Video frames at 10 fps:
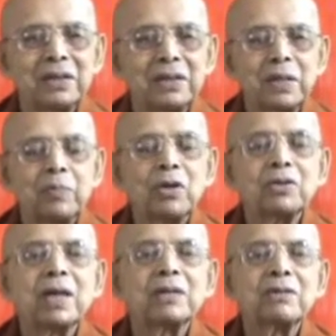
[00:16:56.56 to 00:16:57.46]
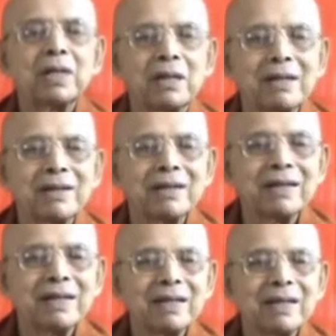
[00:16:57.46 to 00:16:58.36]
the protector,
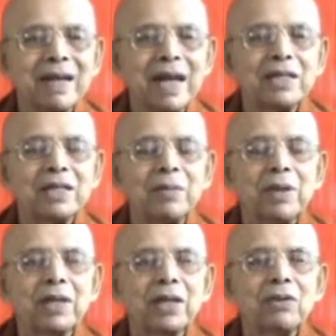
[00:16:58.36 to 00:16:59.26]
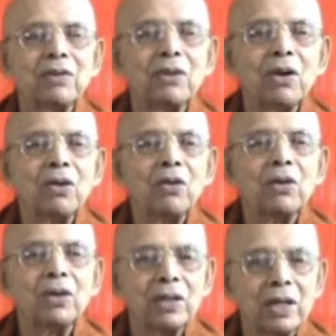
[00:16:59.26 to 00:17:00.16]
ultimately
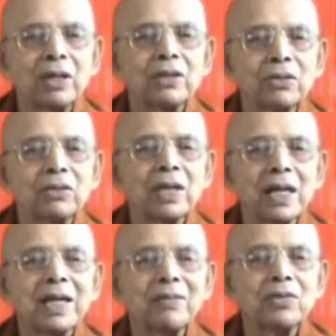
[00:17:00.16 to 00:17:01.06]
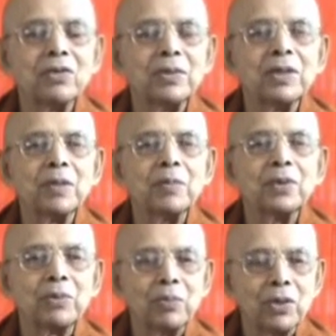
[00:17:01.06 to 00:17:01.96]
you take him to be the
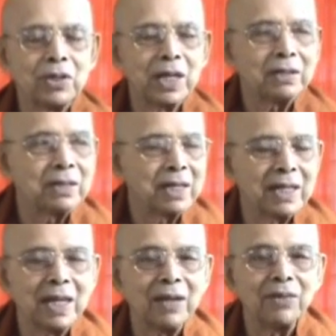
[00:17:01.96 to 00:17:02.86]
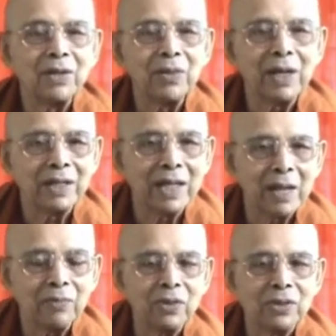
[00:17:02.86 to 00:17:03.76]
protector in every way,
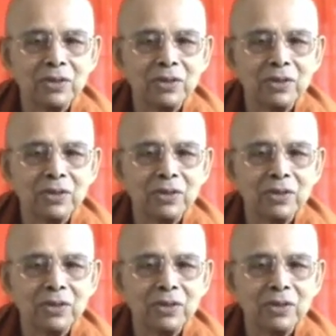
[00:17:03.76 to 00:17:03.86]
therefore the